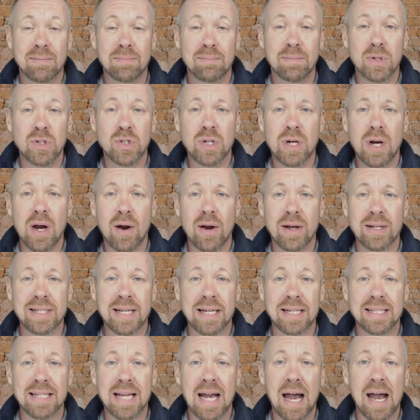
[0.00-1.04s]
Missionaries
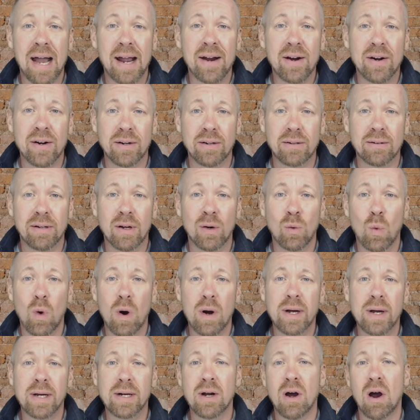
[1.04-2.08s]
get tired, they're
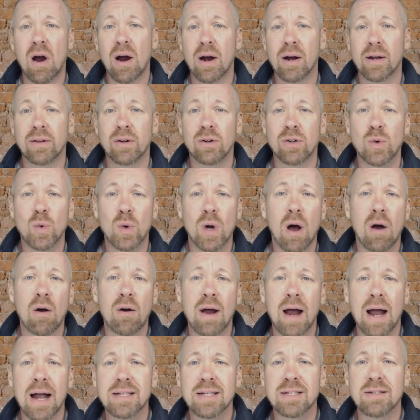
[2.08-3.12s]
working hard, they're doing all
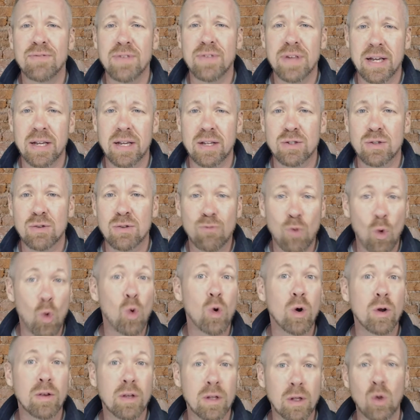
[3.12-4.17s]
kinds of things
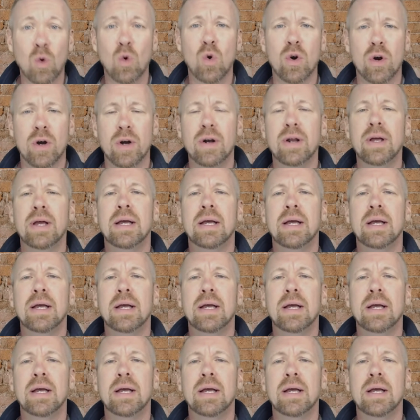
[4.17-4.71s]
for the Lord,